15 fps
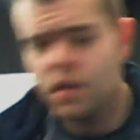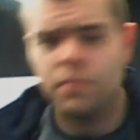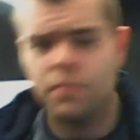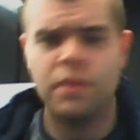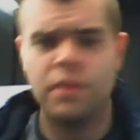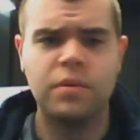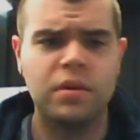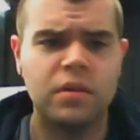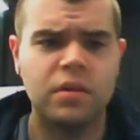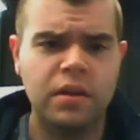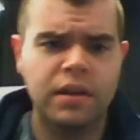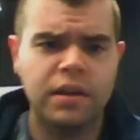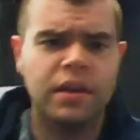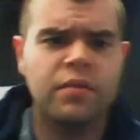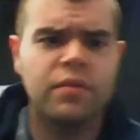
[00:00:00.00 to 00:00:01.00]
Maybe
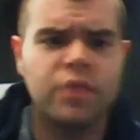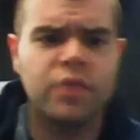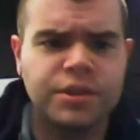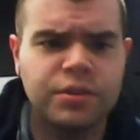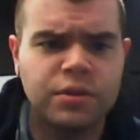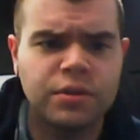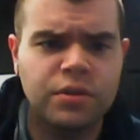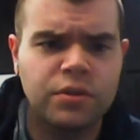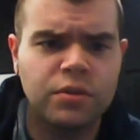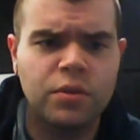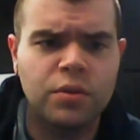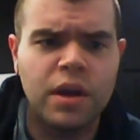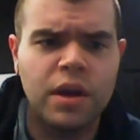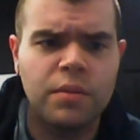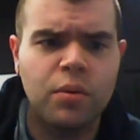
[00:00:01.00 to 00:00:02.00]
like have Rachel do
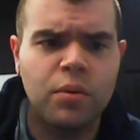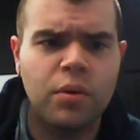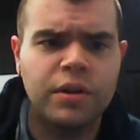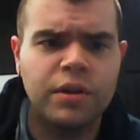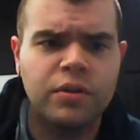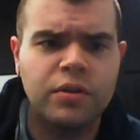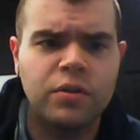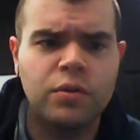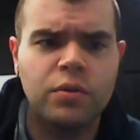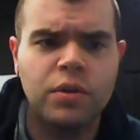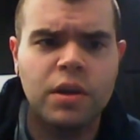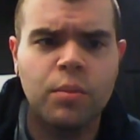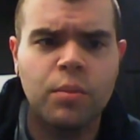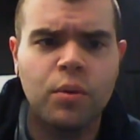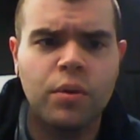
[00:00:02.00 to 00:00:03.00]
8.2
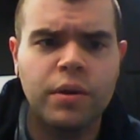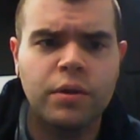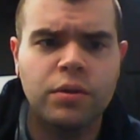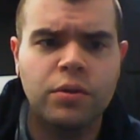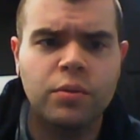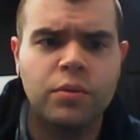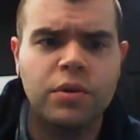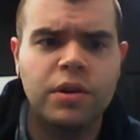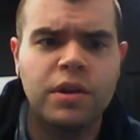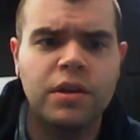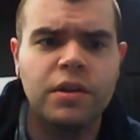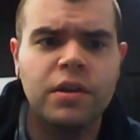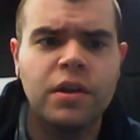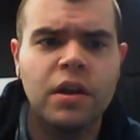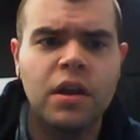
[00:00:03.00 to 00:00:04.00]
and
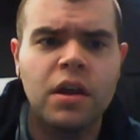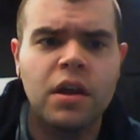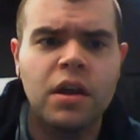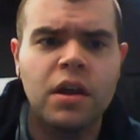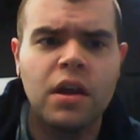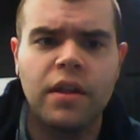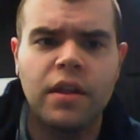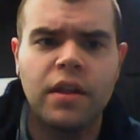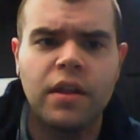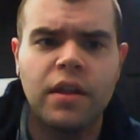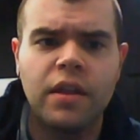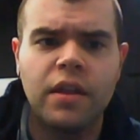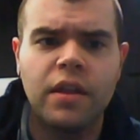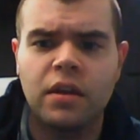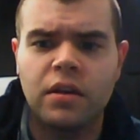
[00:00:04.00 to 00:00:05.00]
8.3.
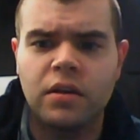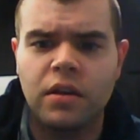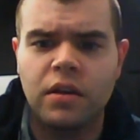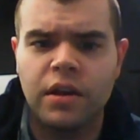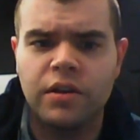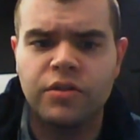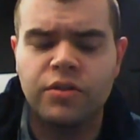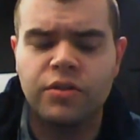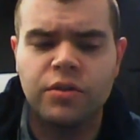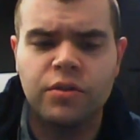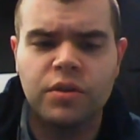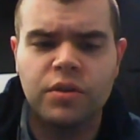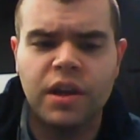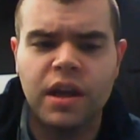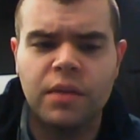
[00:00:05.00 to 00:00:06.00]
Andrew,
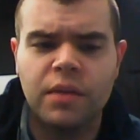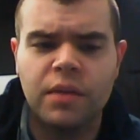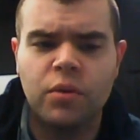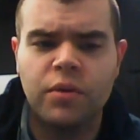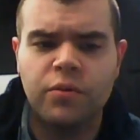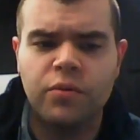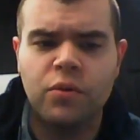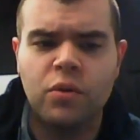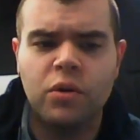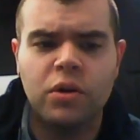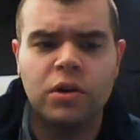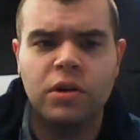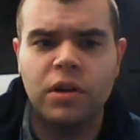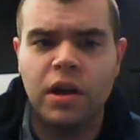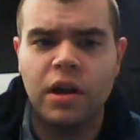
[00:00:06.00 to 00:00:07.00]
you get
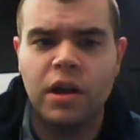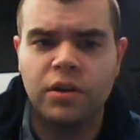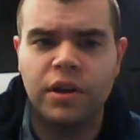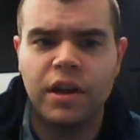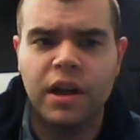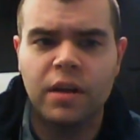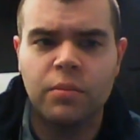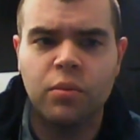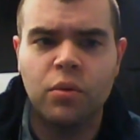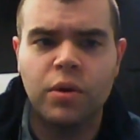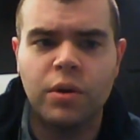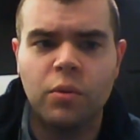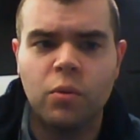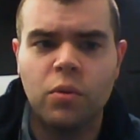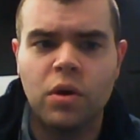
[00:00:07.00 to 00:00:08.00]
8.4. I'll get
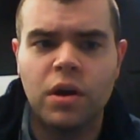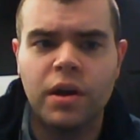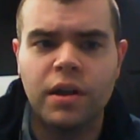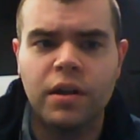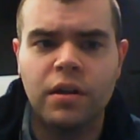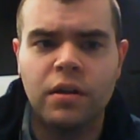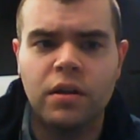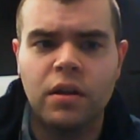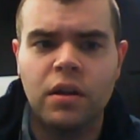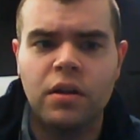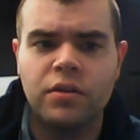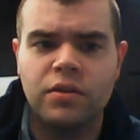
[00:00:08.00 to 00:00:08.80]
8.1.